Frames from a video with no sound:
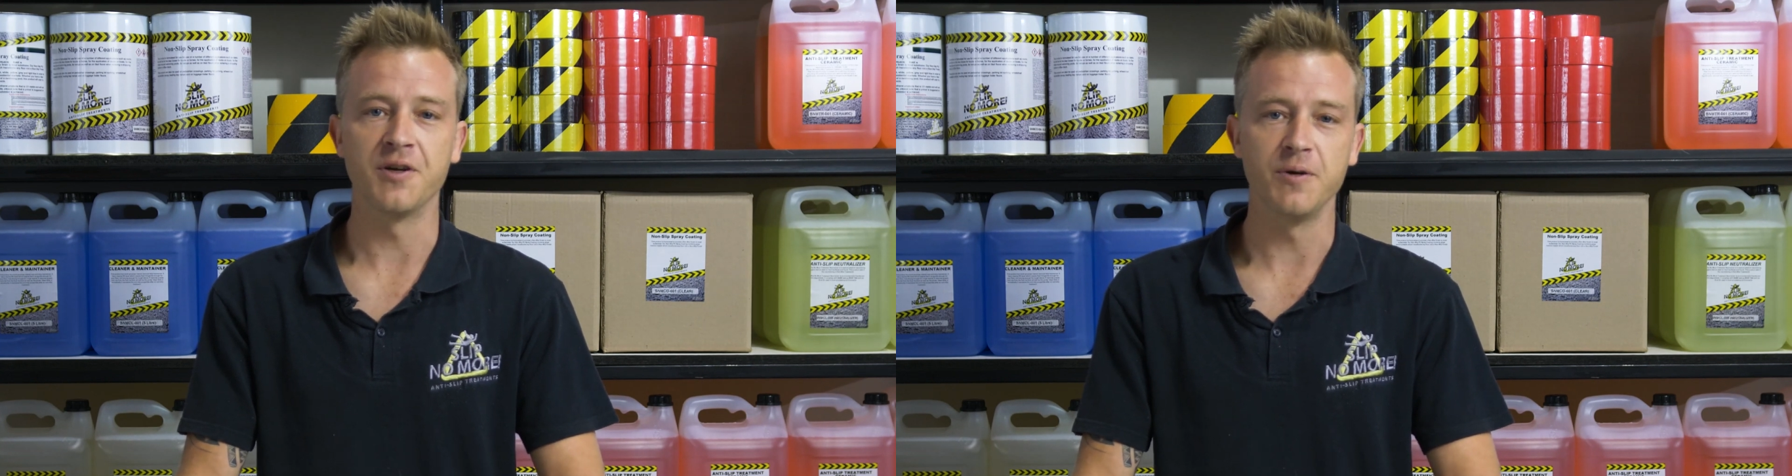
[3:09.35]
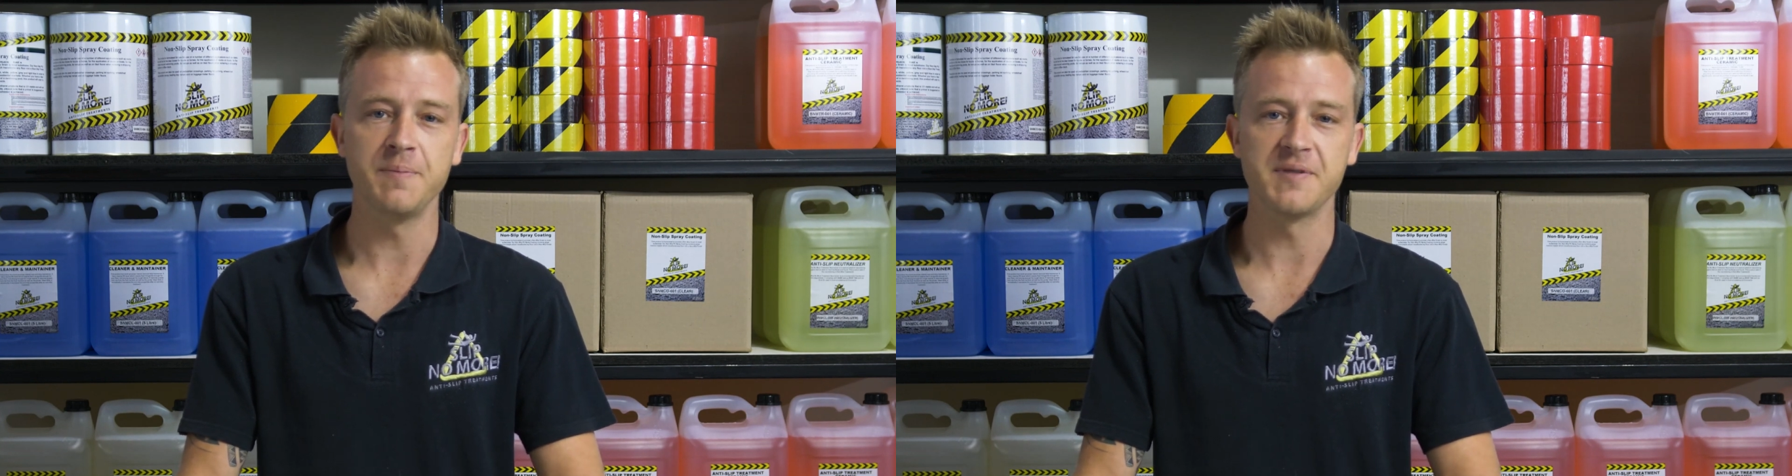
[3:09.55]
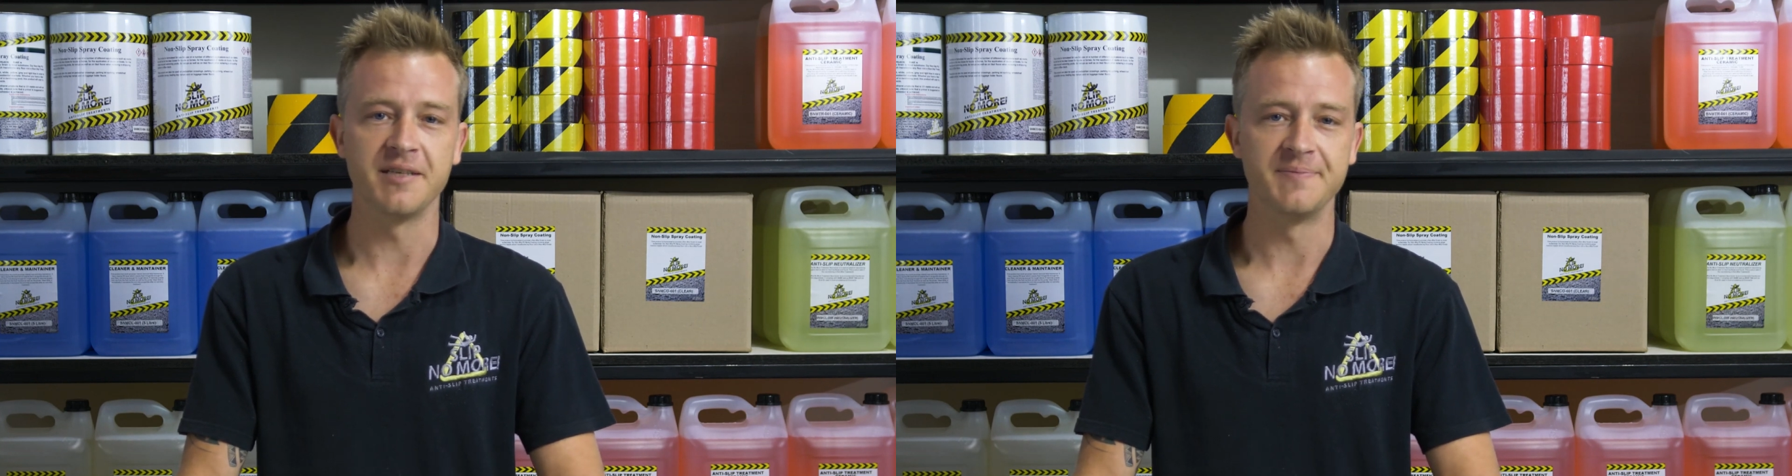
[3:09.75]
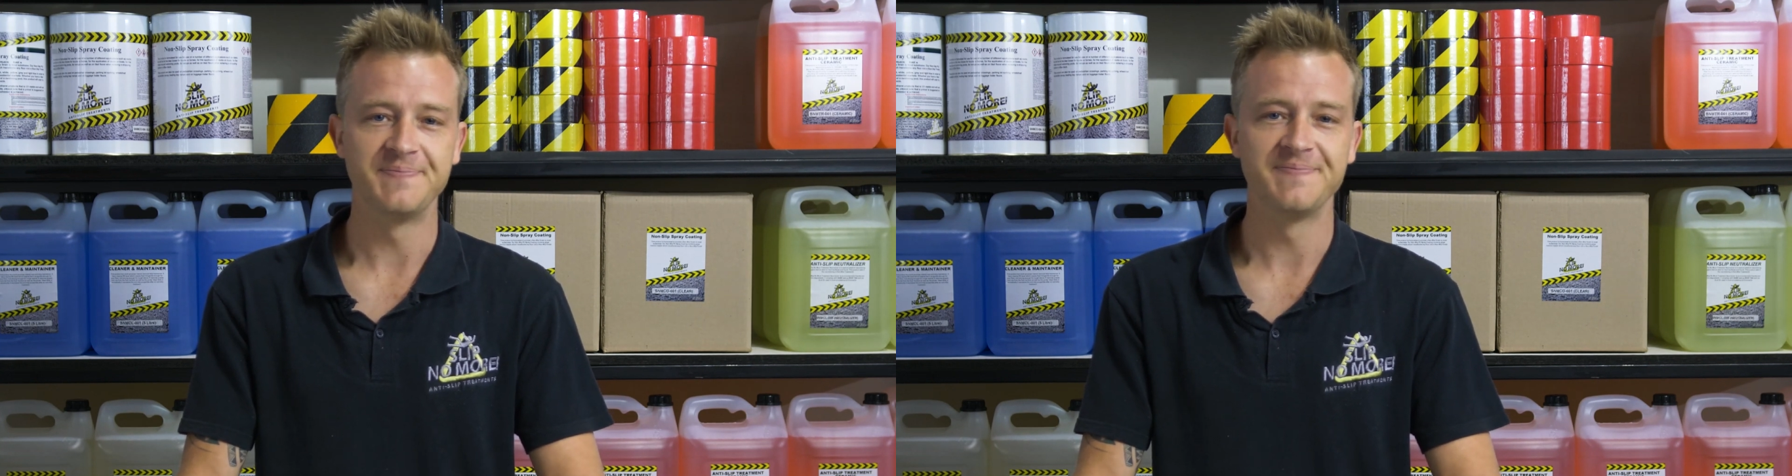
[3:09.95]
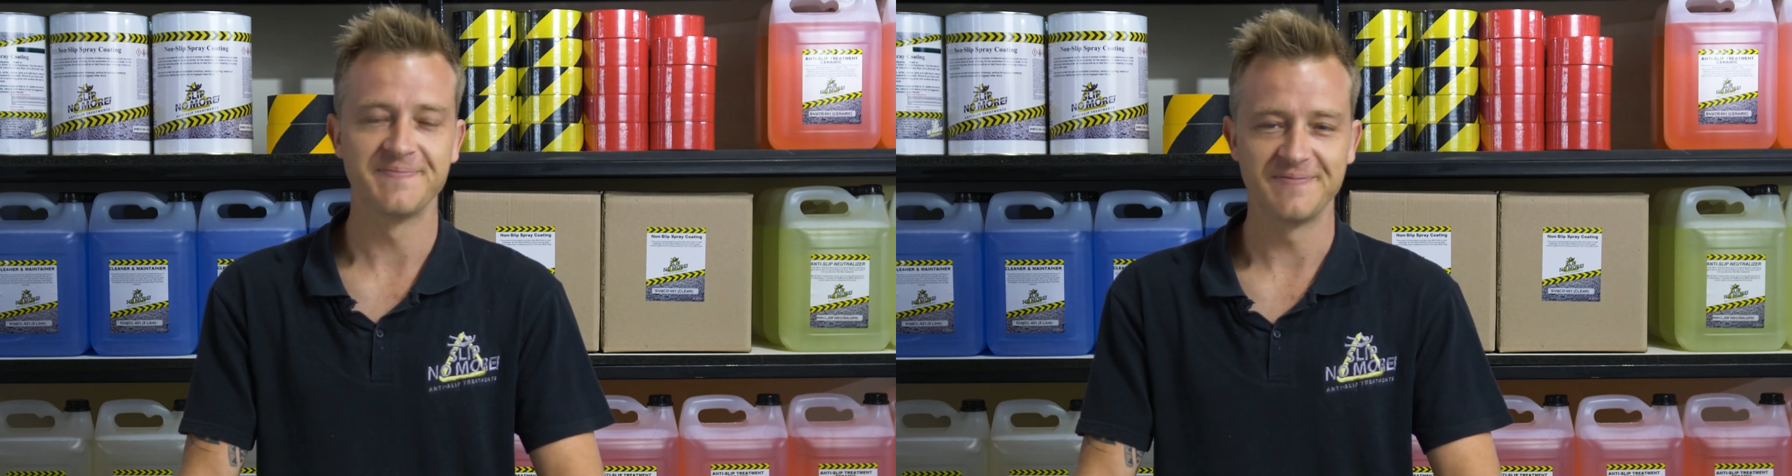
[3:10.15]
our website.
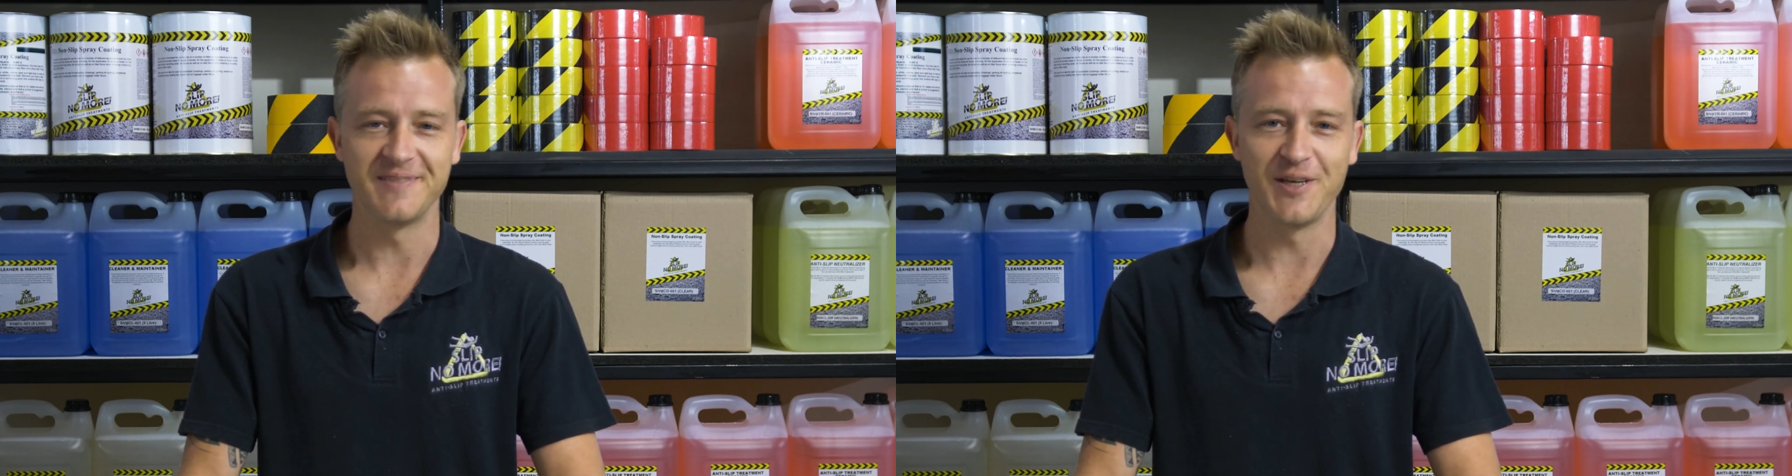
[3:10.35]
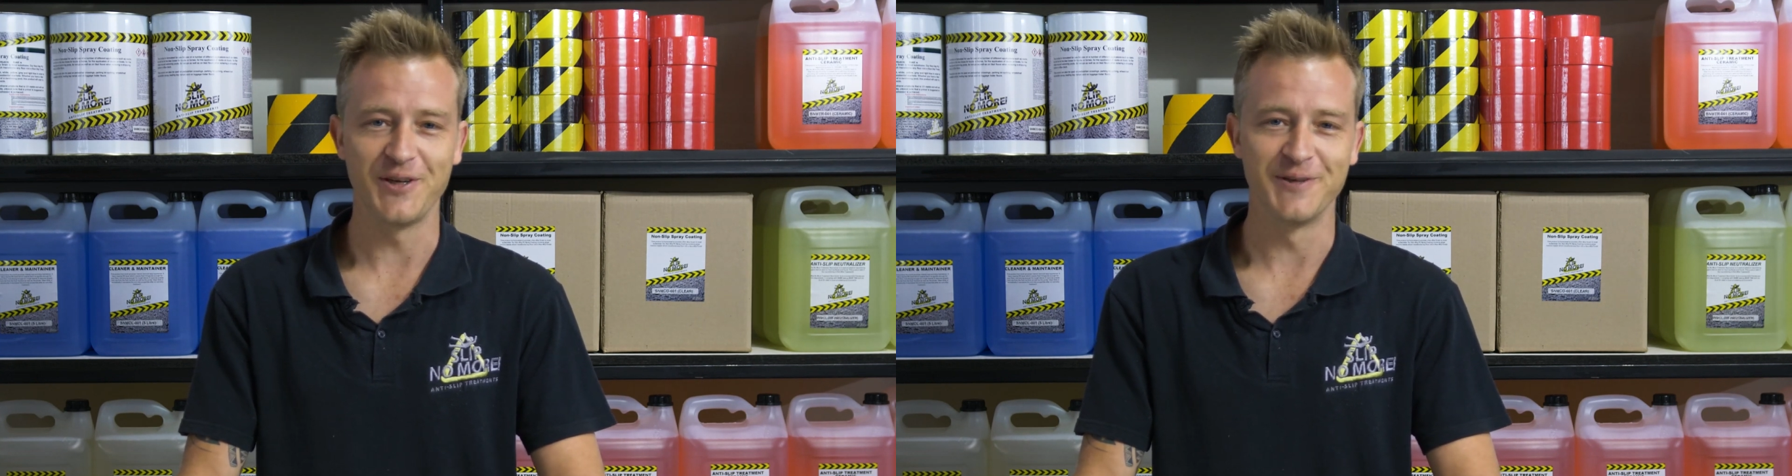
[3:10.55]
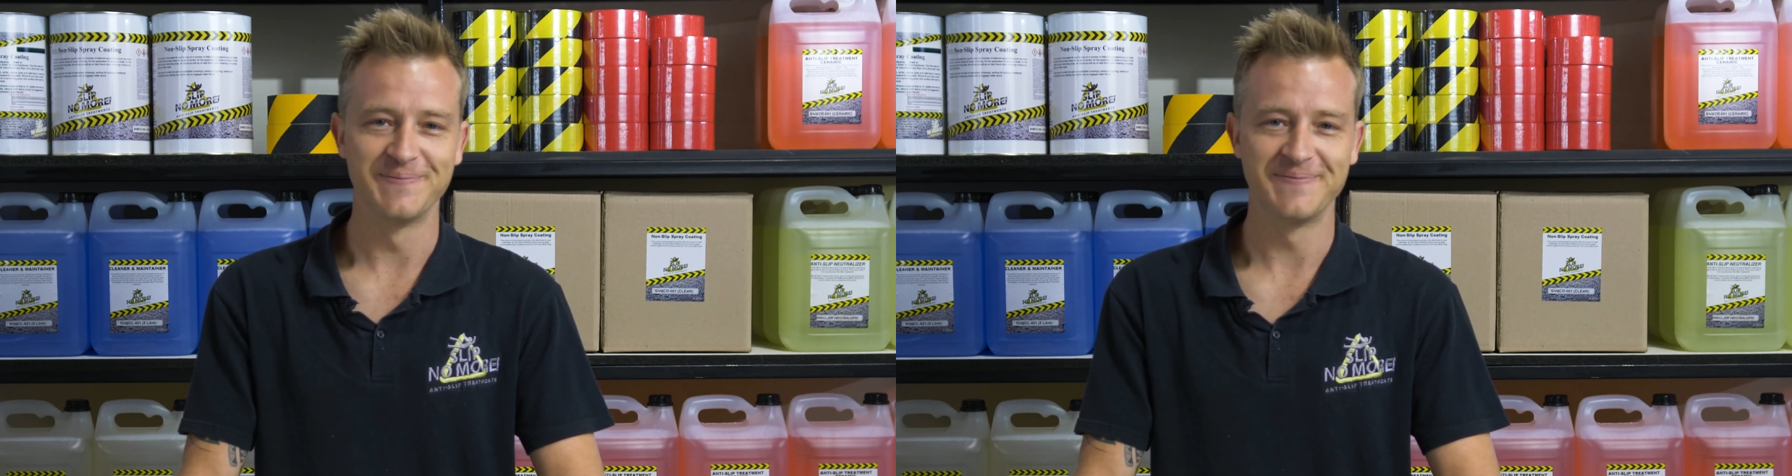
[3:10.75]
Thank you.